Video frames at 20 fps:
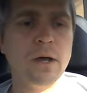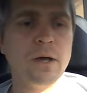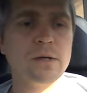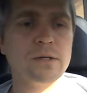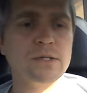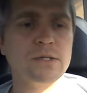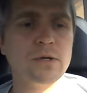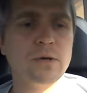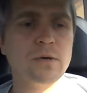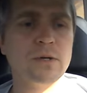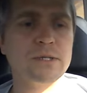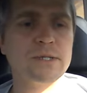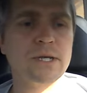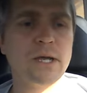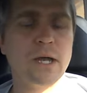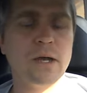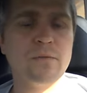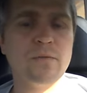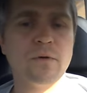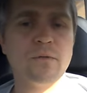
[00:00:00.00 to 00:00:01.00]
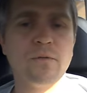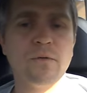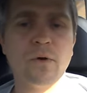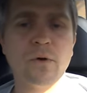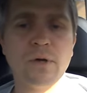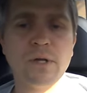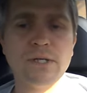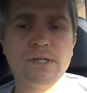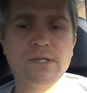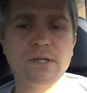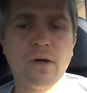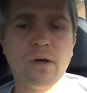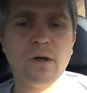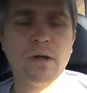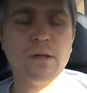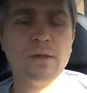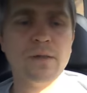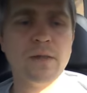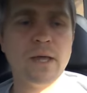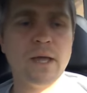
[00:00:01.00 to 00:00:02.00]
So it's kind of a focus
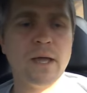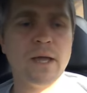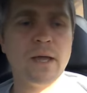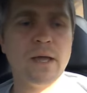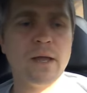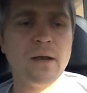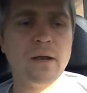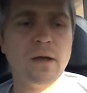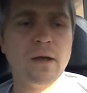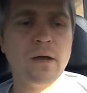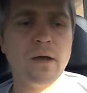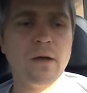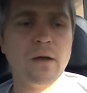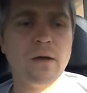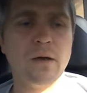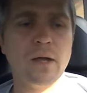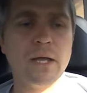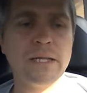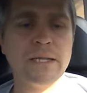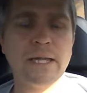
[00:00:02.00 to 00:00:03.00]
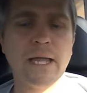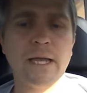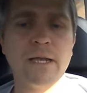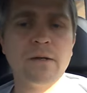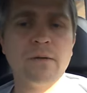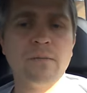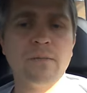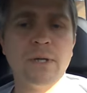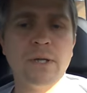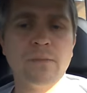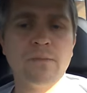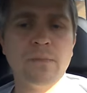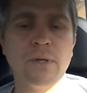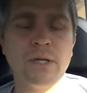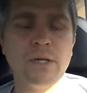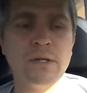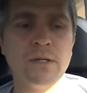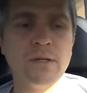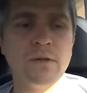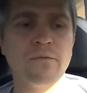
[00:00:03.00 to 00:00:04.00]
on that enlightenment
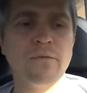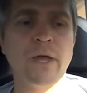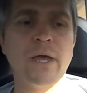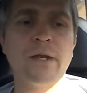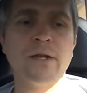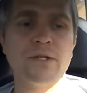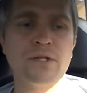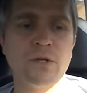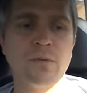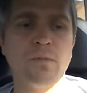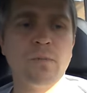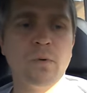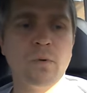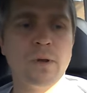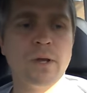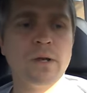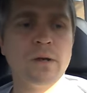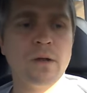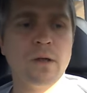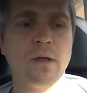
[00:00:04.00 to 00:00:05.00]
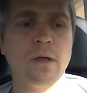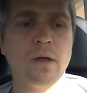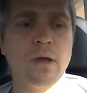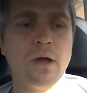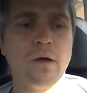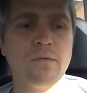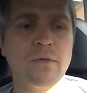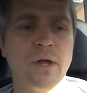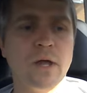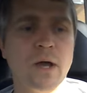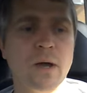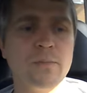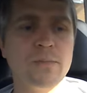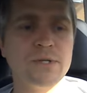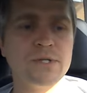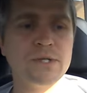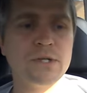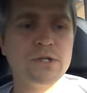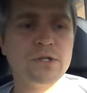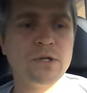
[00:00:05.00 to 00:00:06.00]
being the vanishing point of the
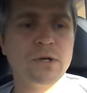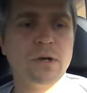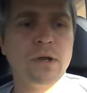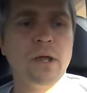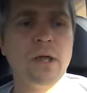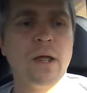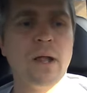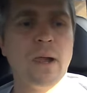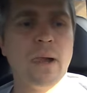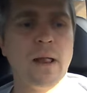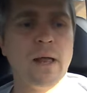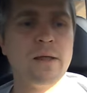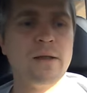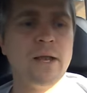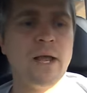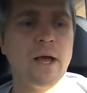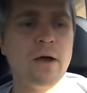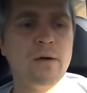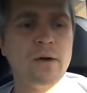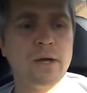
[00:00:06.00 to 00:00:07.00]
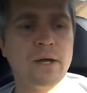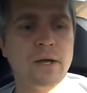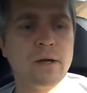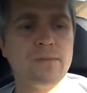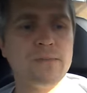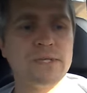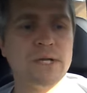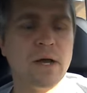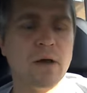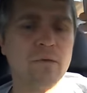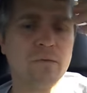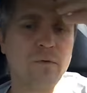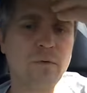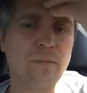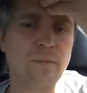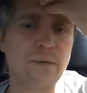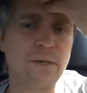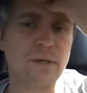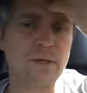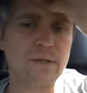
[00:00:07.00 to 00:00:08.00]
composition, and how it comes out
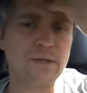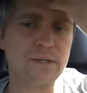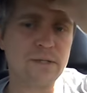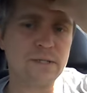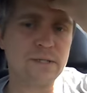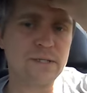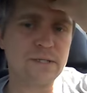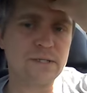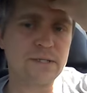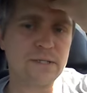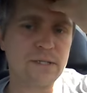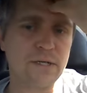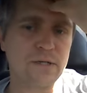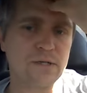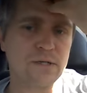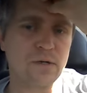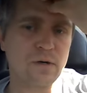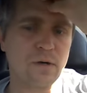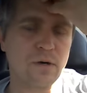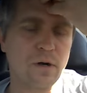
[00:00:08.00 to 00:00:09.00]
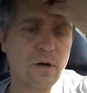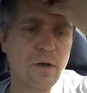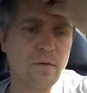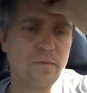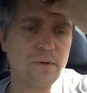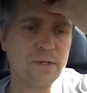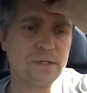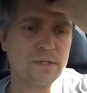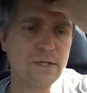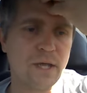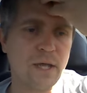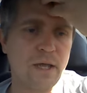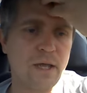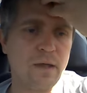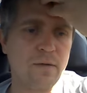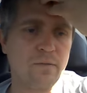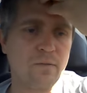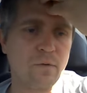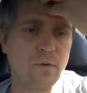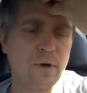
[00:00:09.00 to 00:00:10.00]
from the center of his
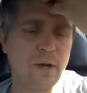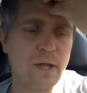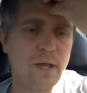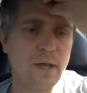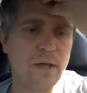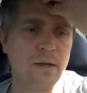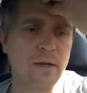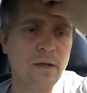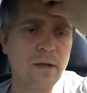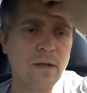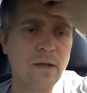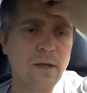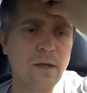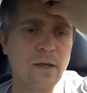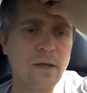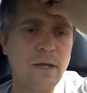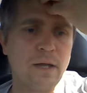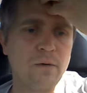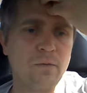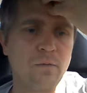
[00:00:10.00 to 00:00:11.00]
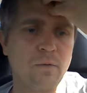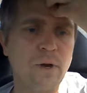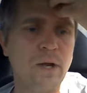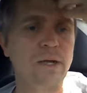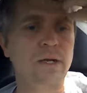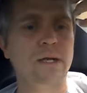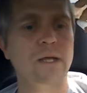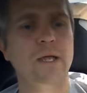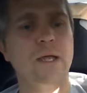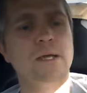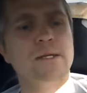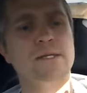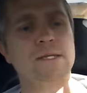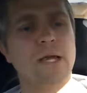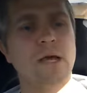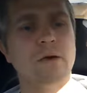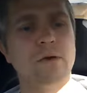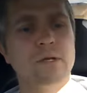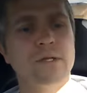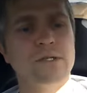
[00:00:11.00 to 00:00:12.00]
forehead, and radiates
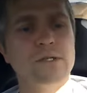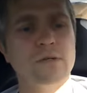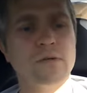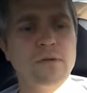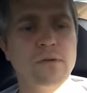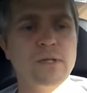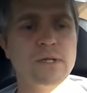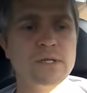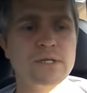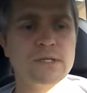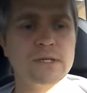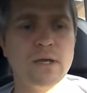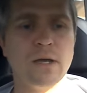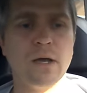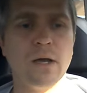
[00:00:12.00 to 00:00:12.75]
out into this